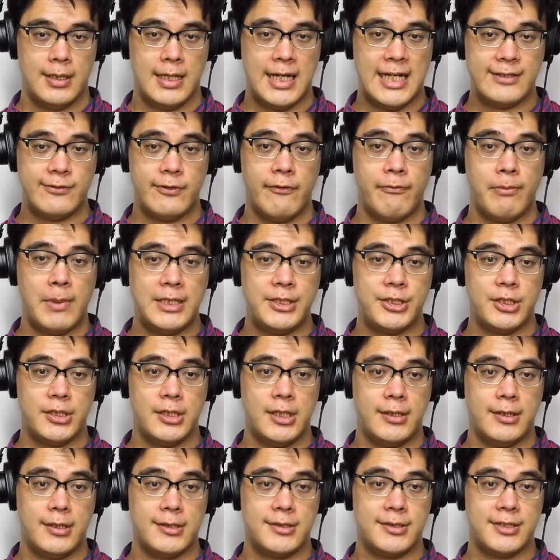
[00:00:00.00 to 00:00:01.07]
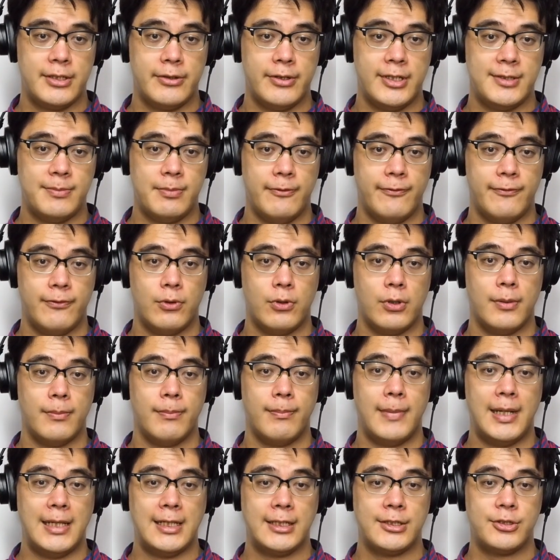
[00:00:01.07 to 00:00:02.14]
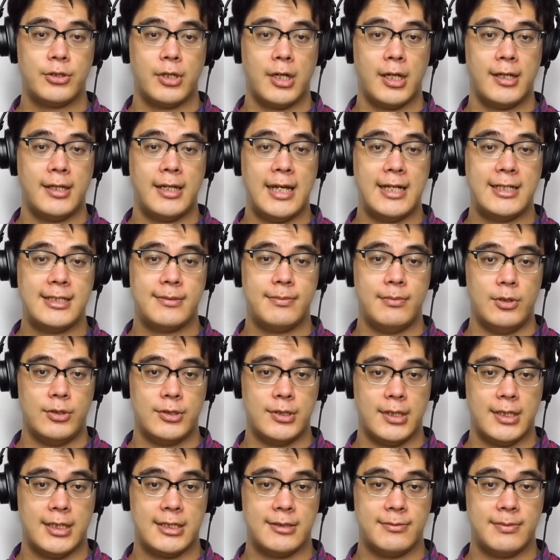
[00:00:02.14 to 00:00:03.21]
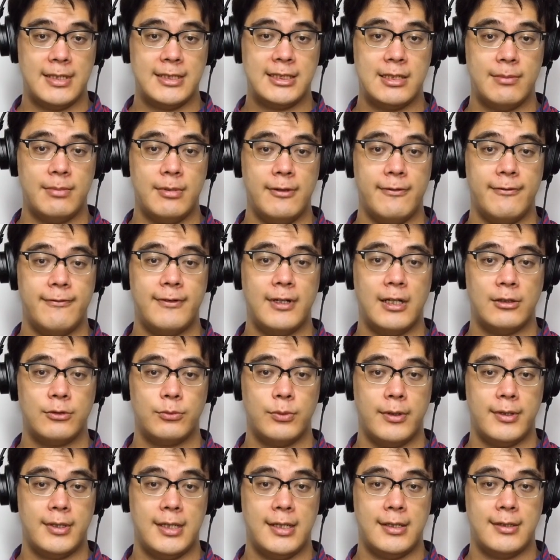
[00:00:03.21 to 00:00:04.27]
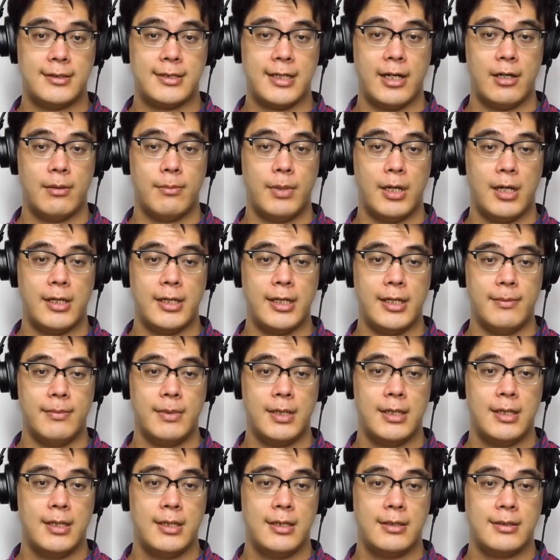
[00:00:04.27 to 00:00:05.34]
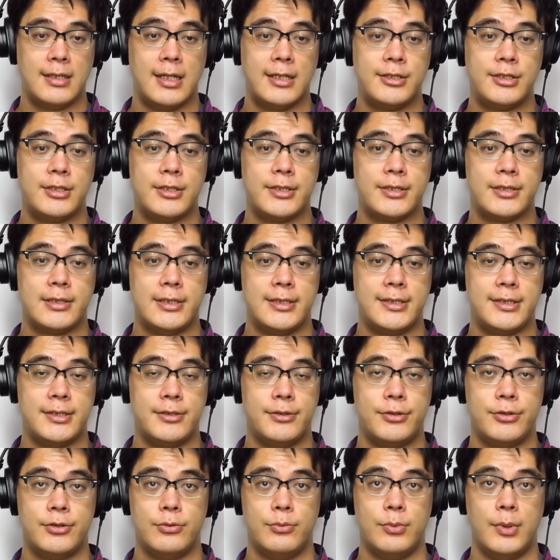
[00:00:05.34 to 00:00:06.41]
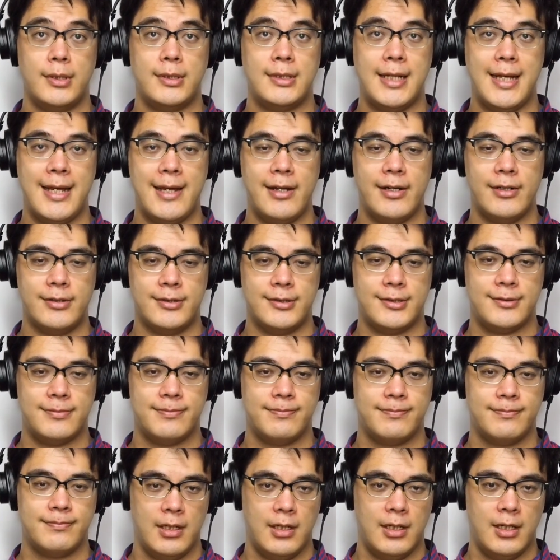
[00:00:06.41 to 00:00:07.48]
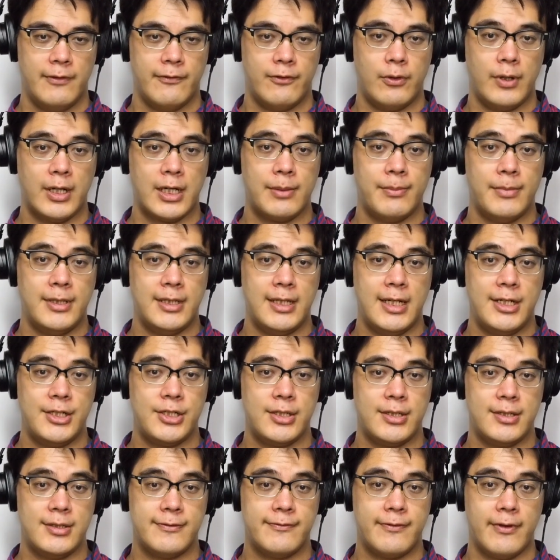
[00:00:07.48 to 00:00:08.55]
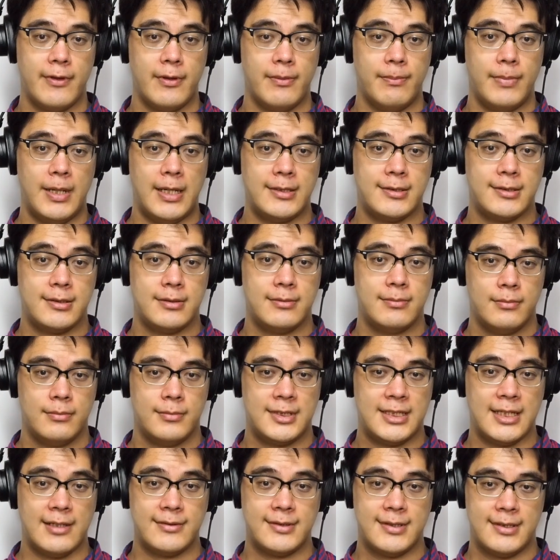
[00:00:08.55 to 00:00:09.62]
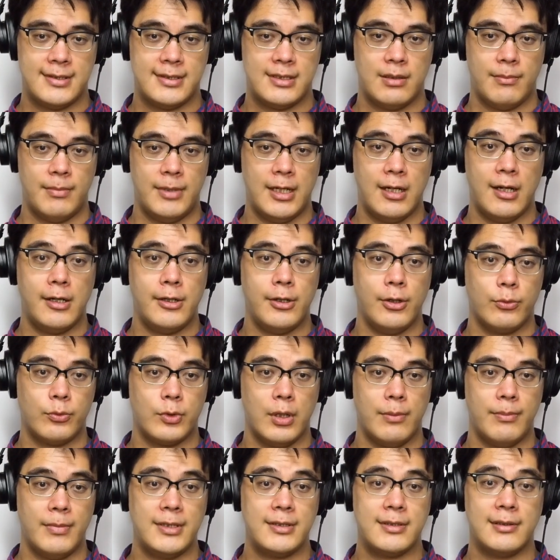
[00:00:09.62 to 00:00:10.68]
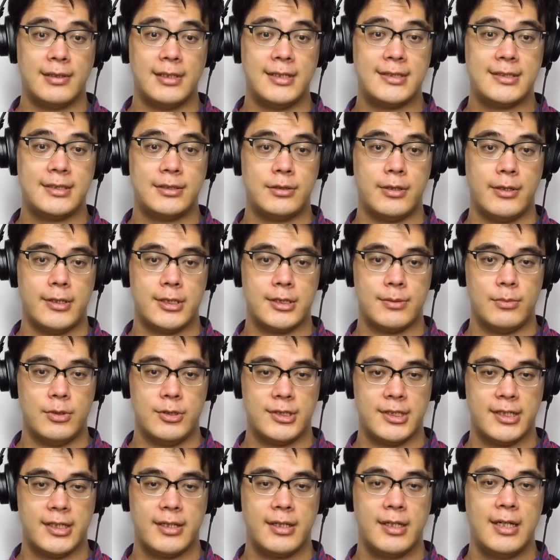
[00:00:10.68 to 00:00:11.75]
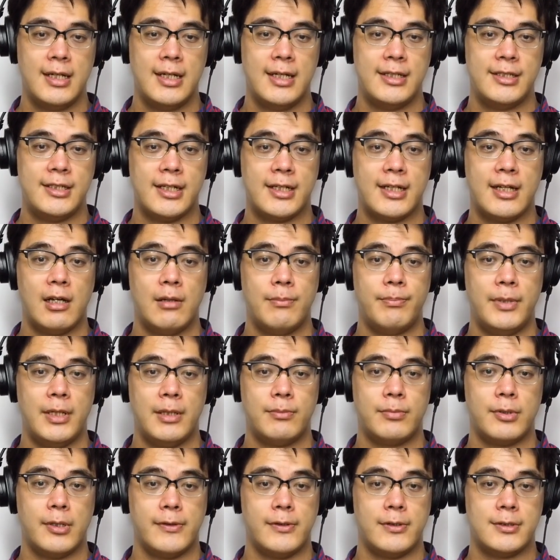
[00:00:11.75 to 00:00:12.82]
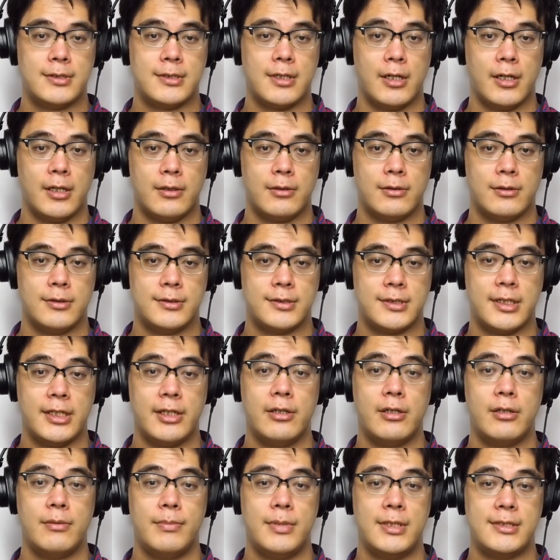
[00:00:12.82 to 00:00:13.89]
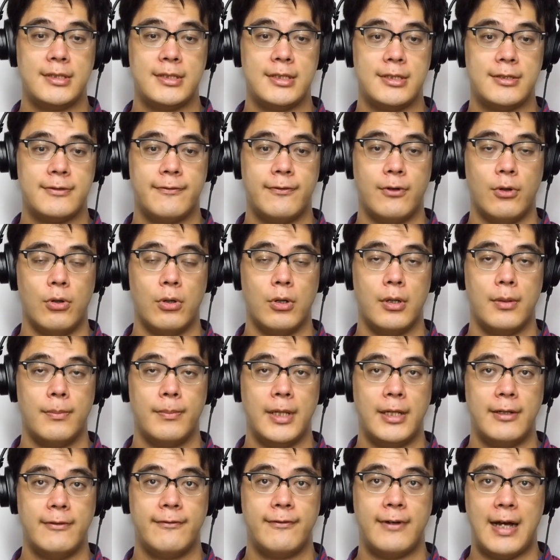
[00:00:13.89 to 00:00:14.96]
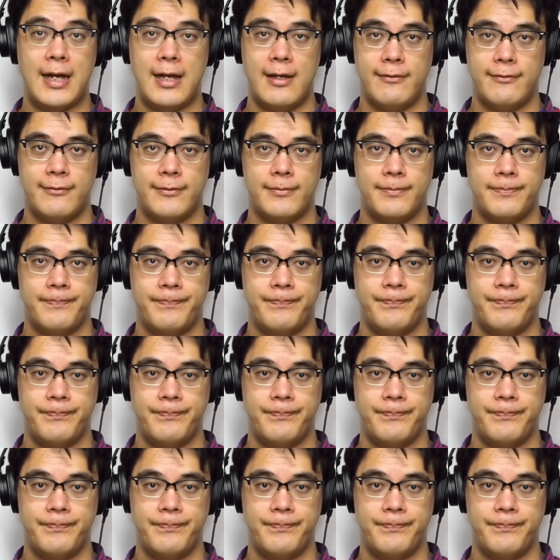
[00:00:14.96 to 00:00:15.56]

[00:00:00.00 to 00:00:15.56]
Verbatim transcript: As we've mentioned in this series before, electronic dance music is meant to be felt with the entire body, not just listened to with the ears. For recommendations for the best sound system, and audio equipment to listen to this music, check out Big Brother's articles Gear and Business 4 and 5.